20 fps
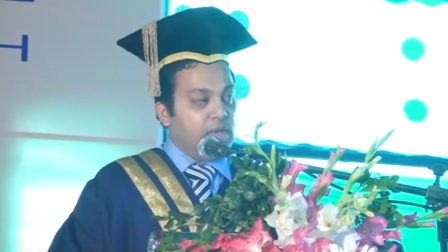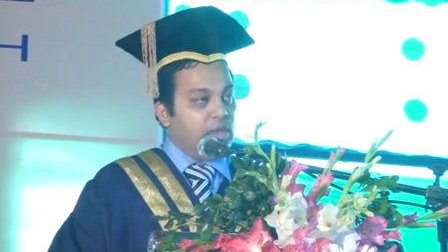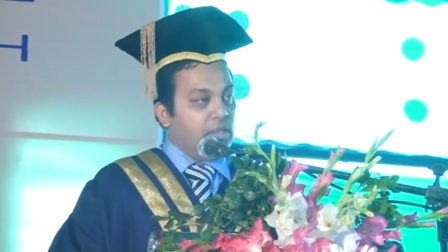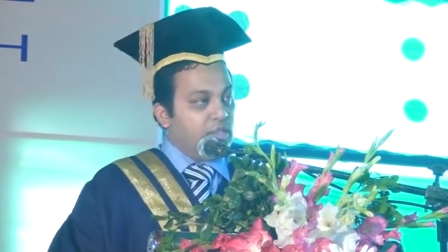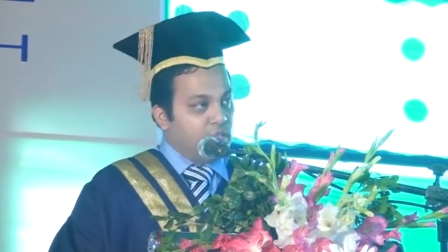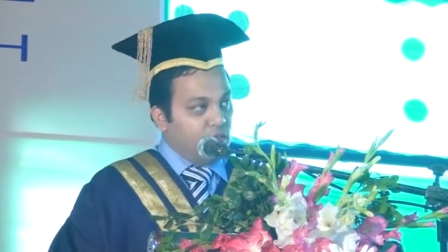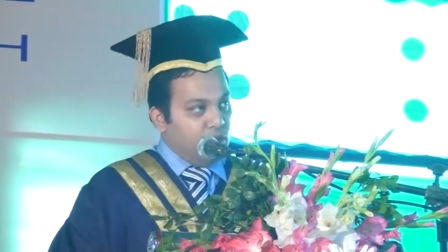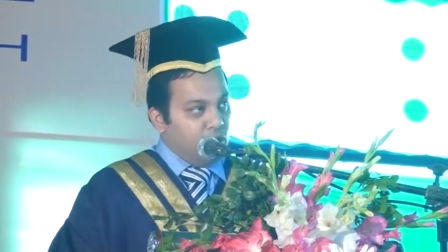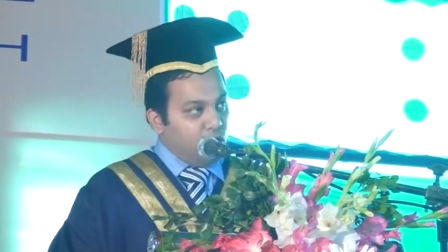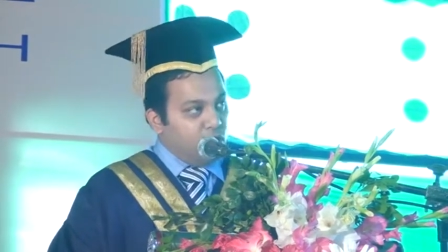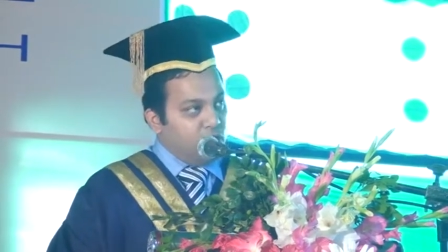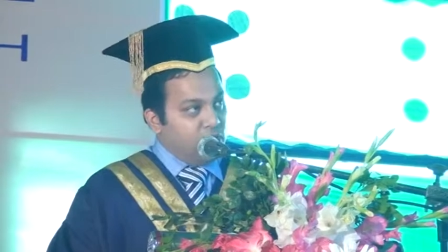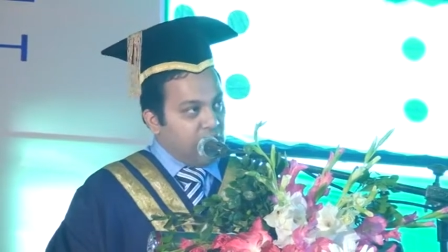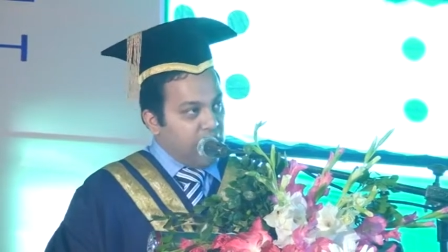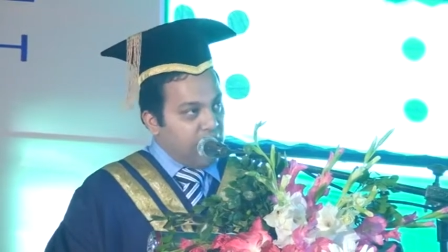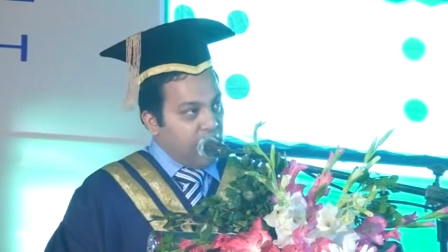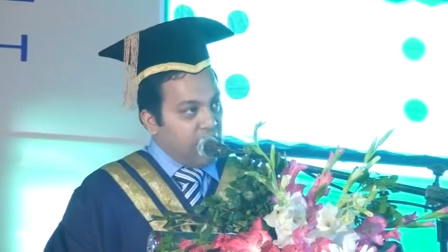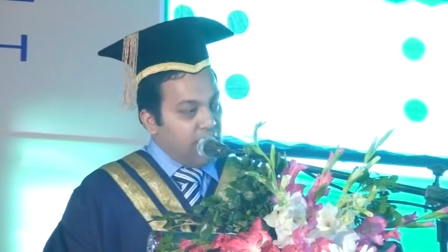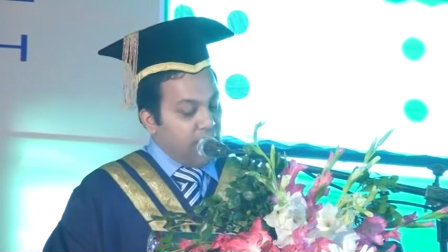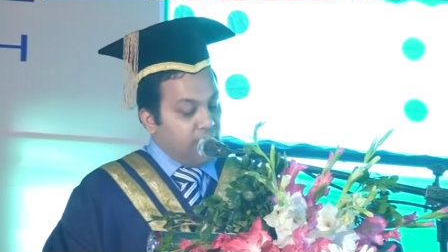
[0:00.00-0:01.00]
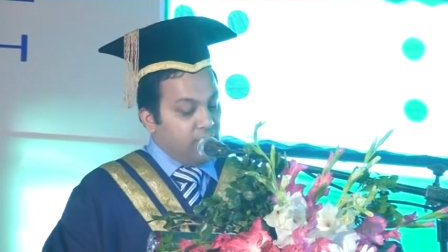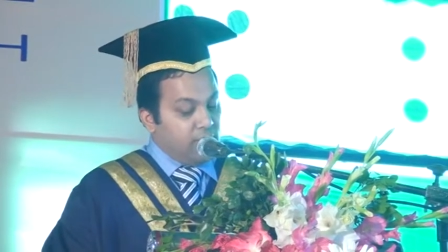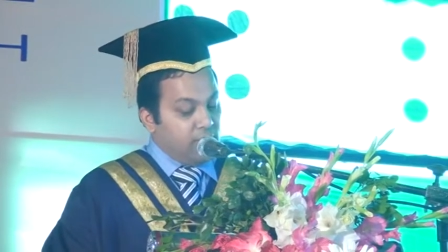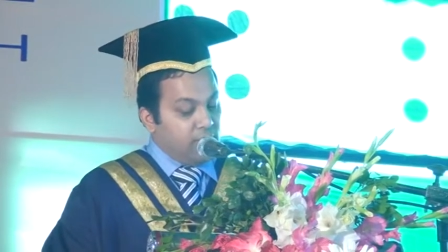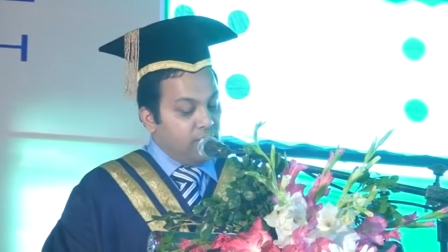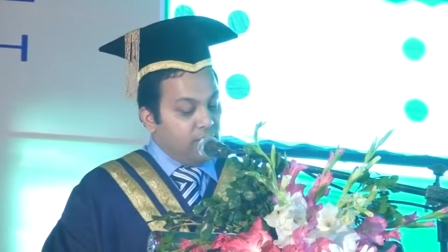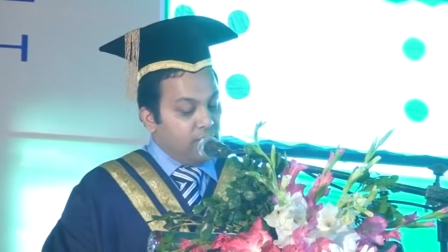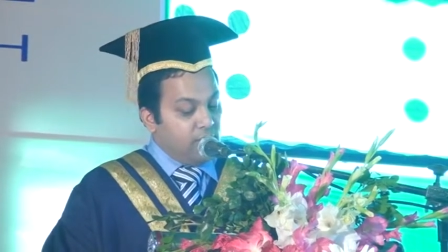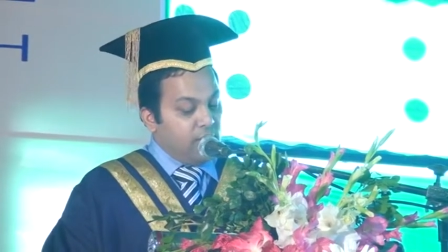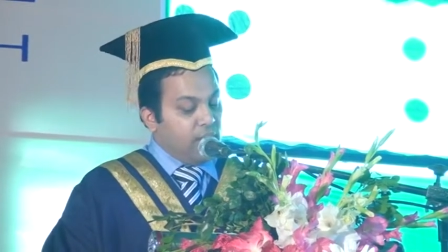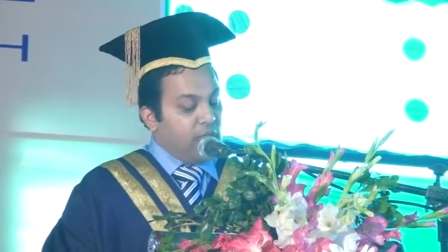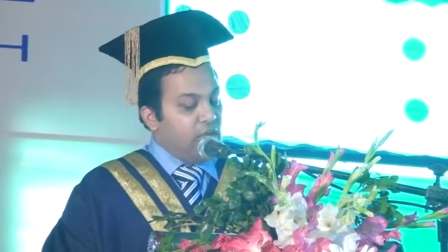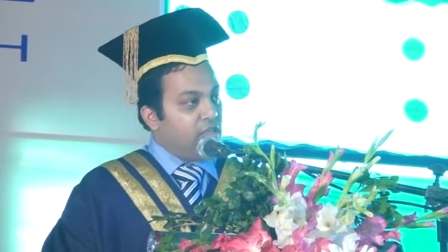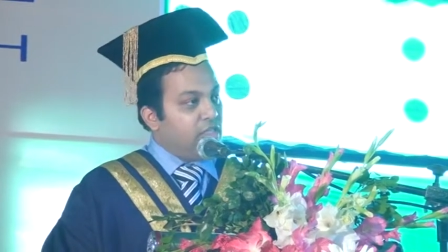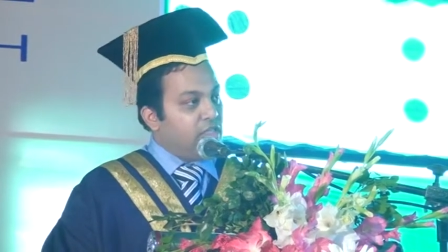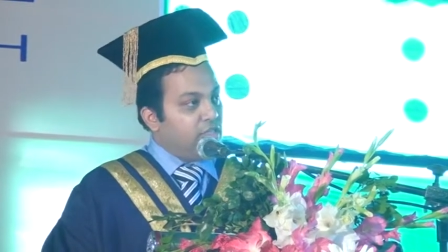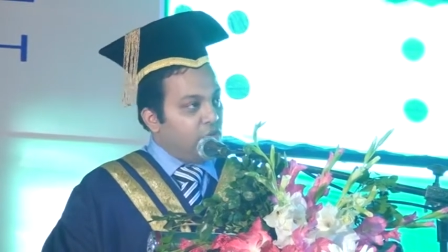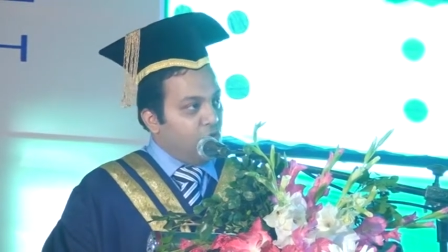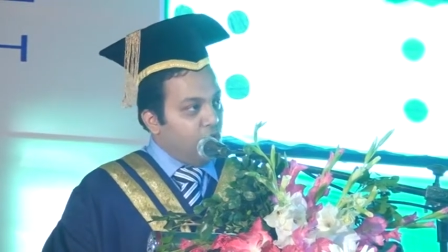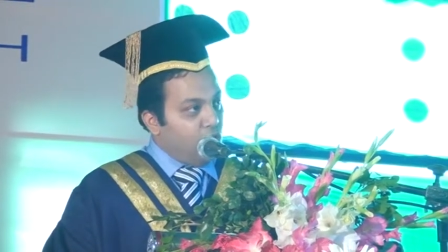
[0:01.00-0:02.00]
it's your day.
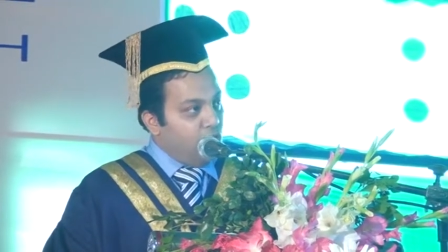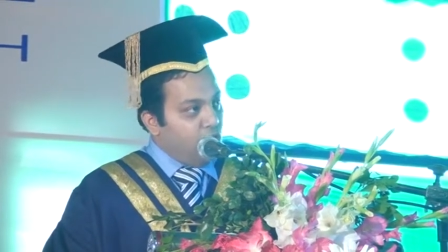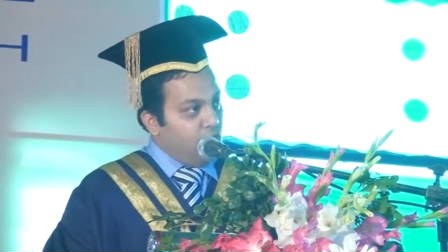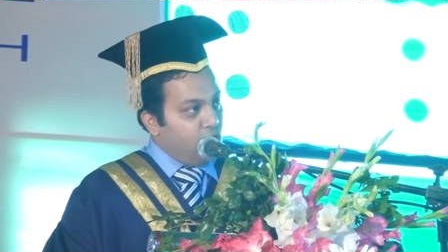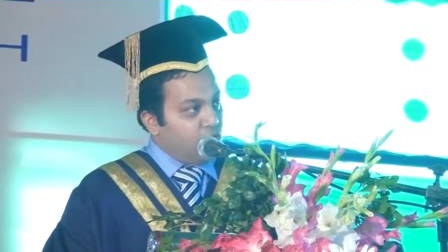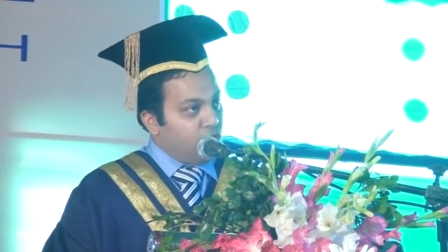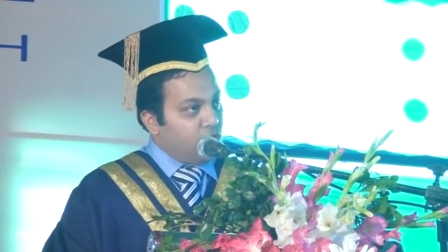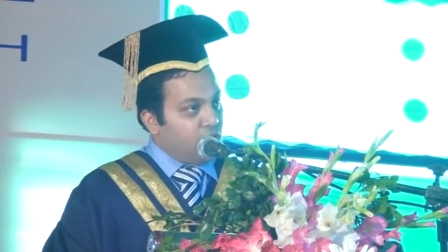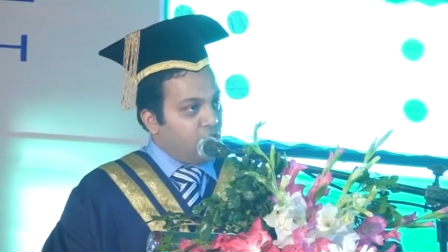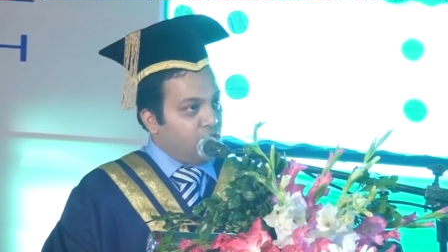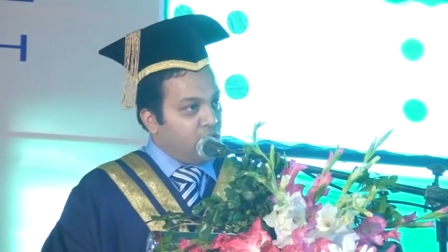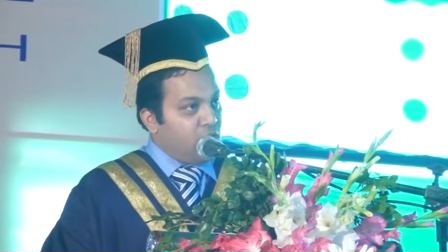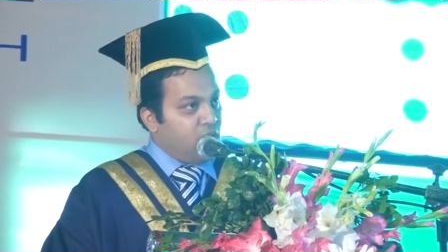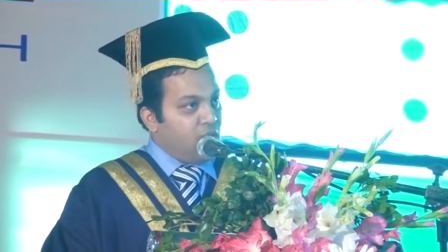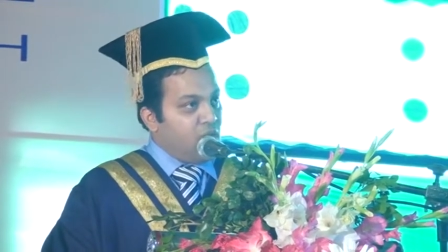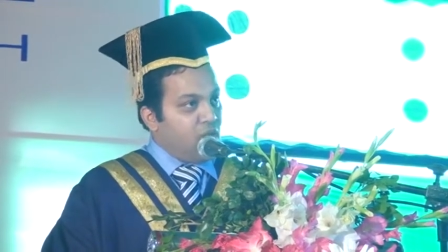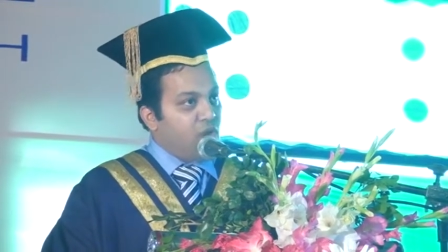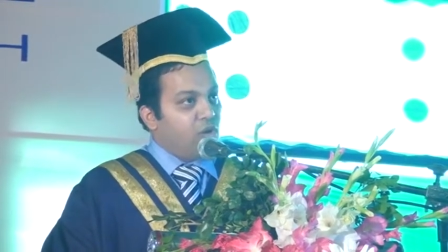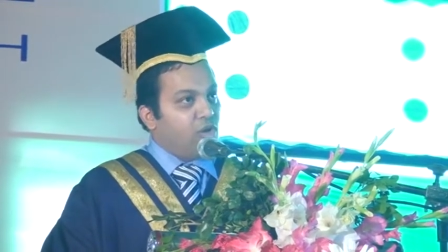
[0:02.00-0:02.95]
It's yours.